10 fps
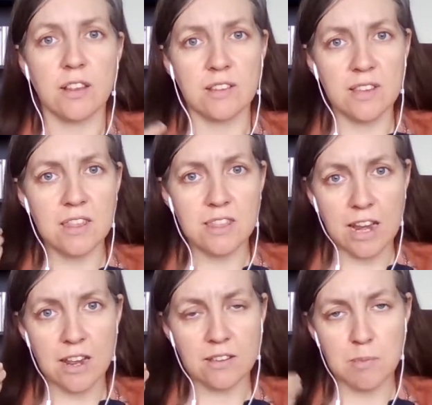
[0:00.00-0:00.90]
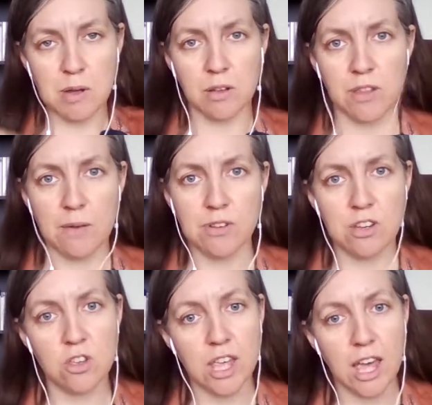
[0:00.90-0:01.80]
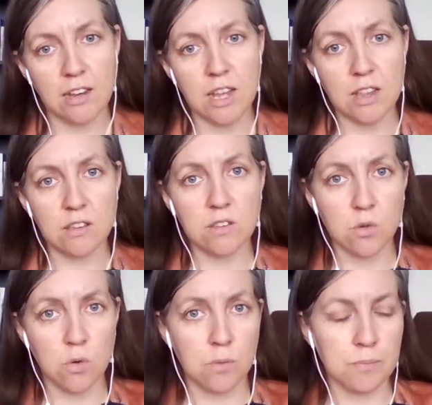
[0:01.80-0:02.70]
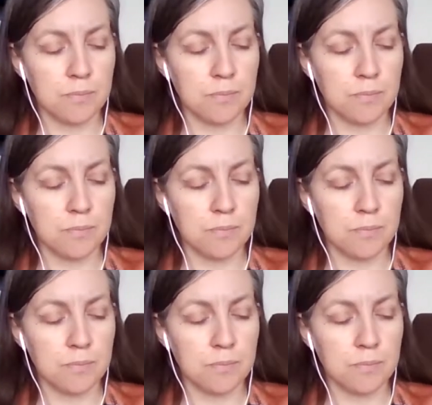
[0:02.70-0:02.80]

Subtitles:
the synthetic smell of lavender you get in the store.